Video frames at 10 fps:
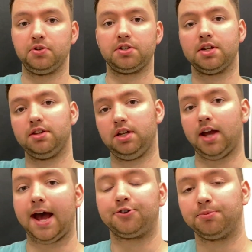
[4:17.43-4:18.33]
just in the
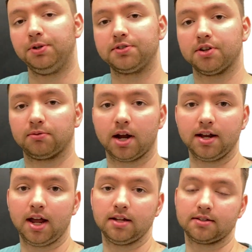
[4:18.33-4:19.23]
attributes on the
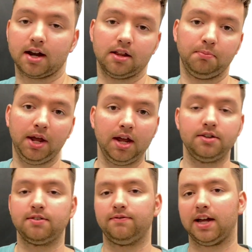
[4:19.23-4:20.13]
right-hand side of the
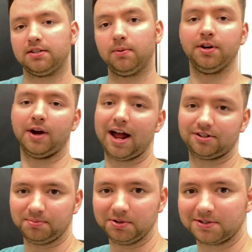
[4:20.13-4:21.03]
page, if that's where your
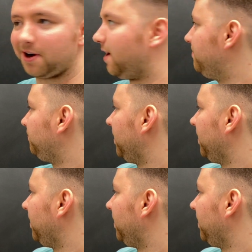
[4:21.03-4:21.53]
attributes are.